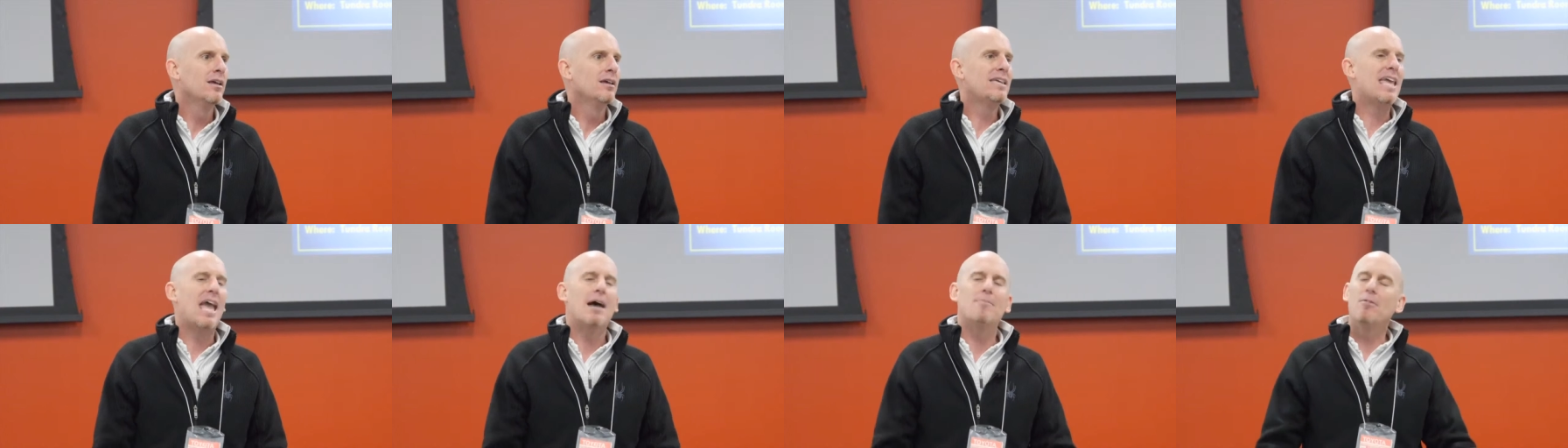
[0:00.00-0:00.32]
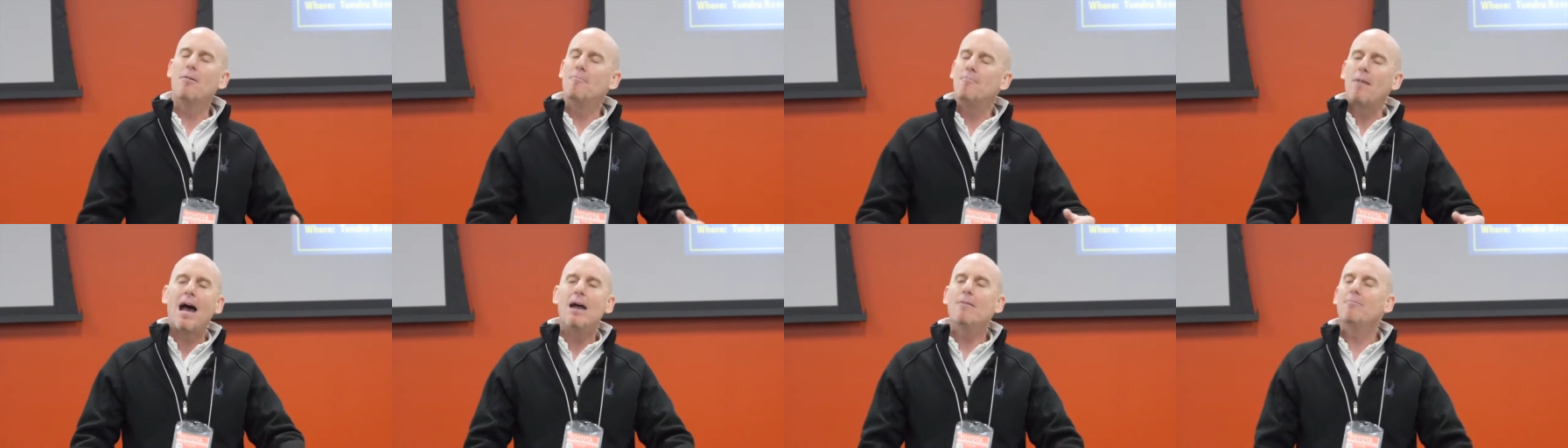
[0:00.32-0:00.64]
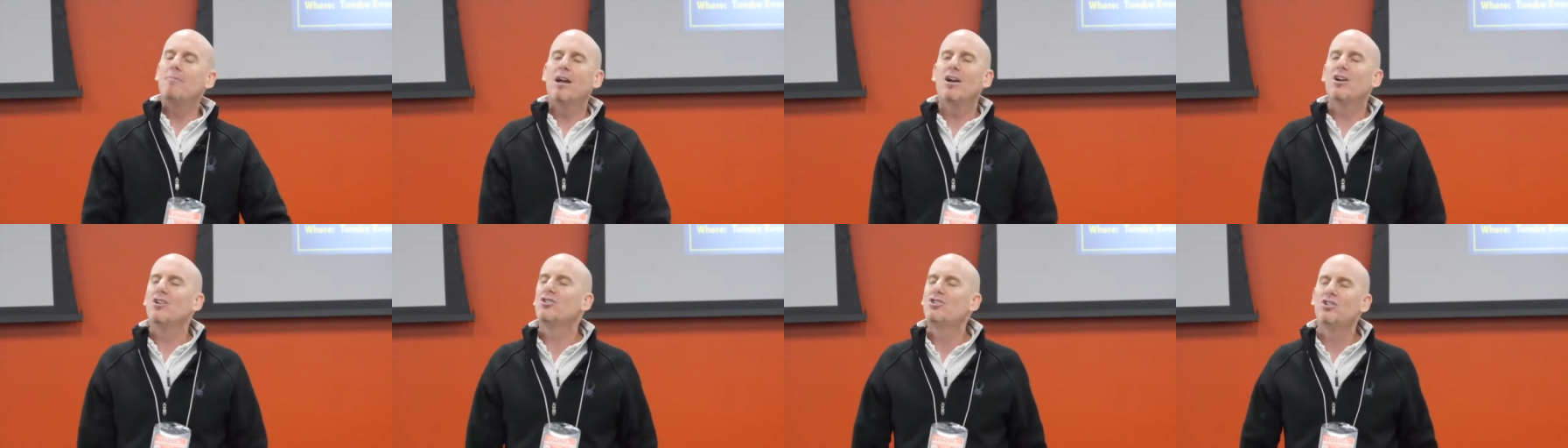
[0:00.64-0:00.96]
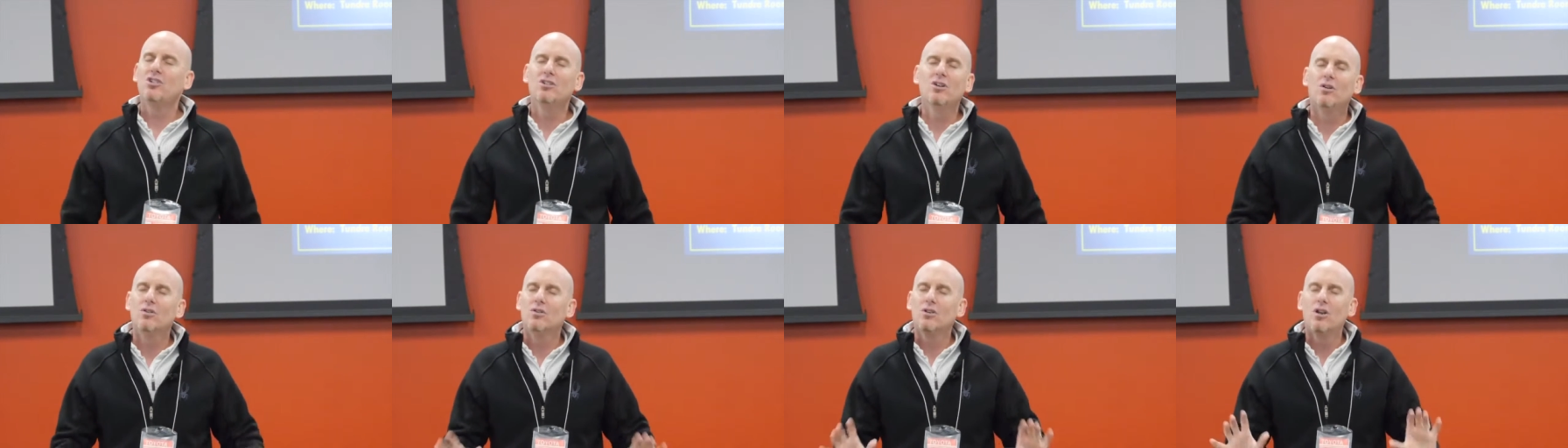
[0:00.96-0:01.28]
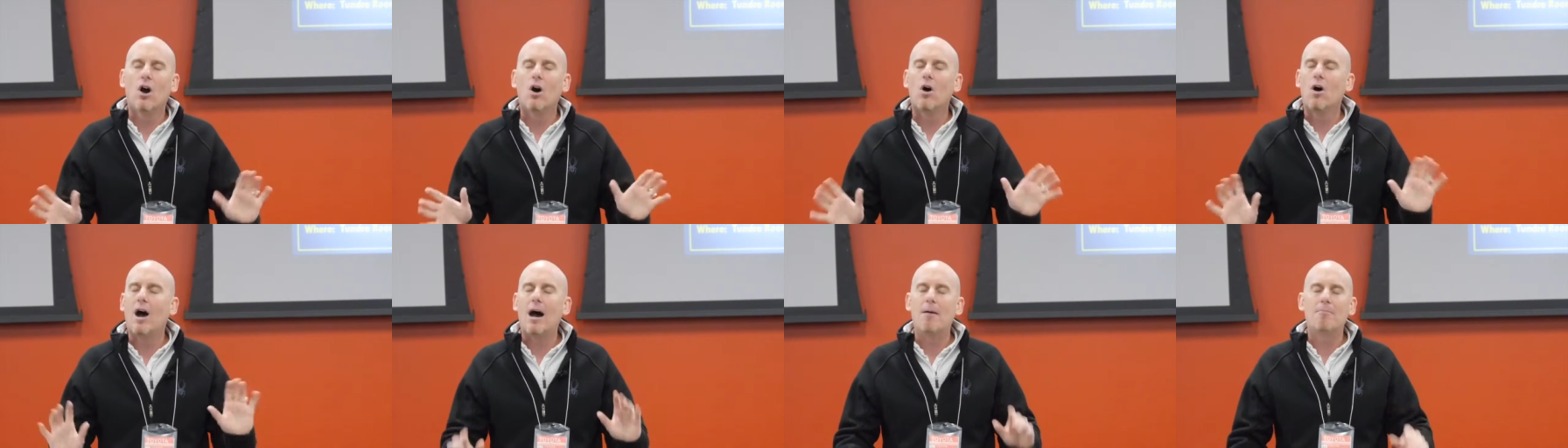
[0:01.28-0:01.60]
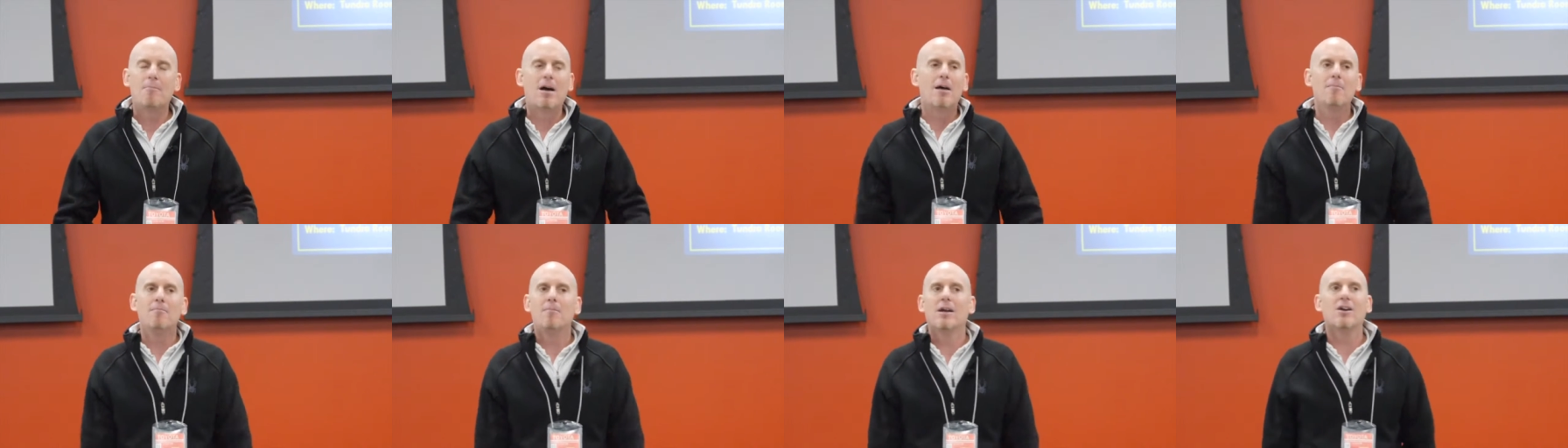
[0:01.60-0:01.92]
Yeah, but my marriage, you don't know how
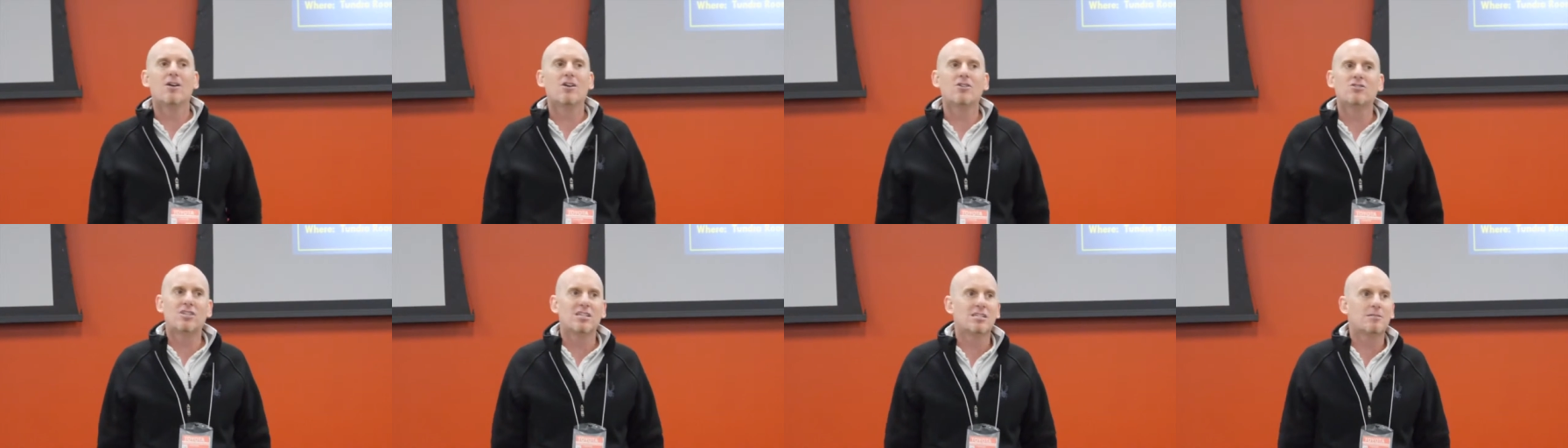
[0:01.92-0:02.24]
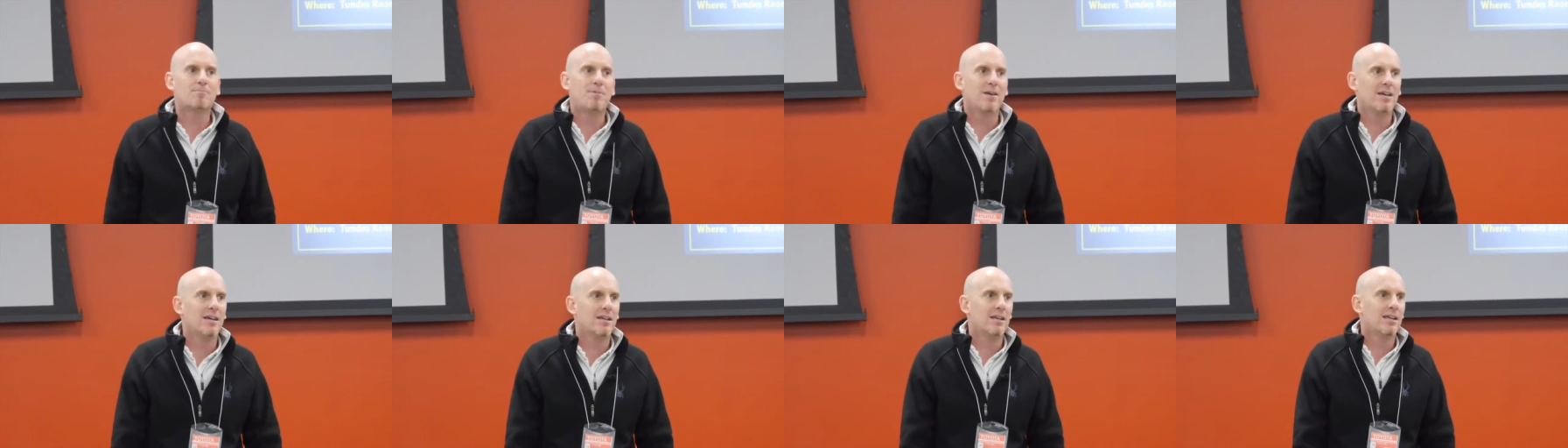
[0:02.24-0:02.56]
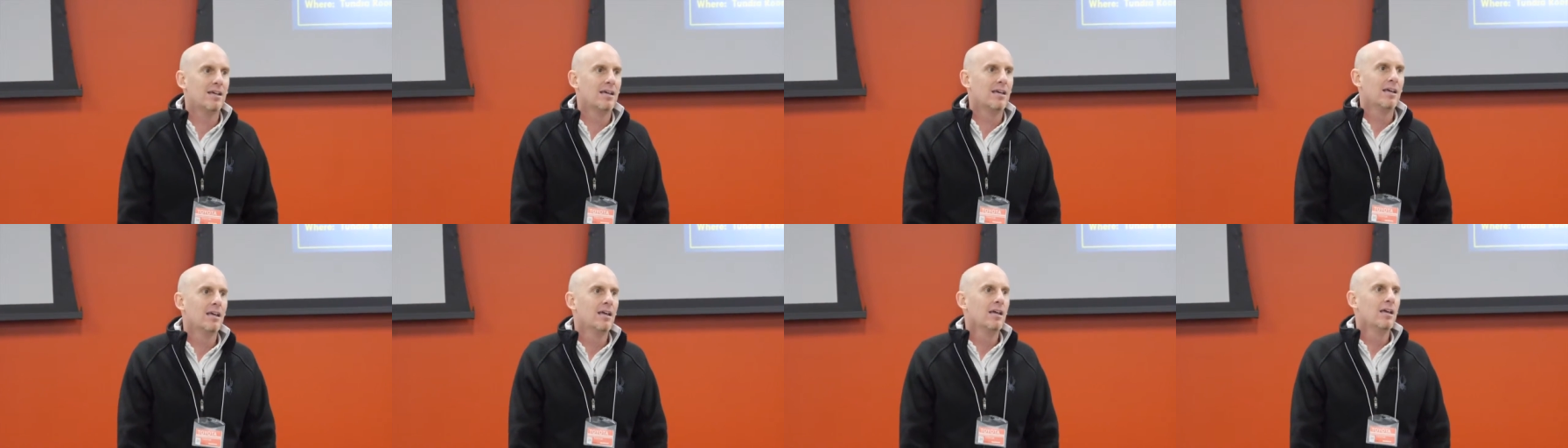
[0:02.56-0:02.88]
my marriage has been.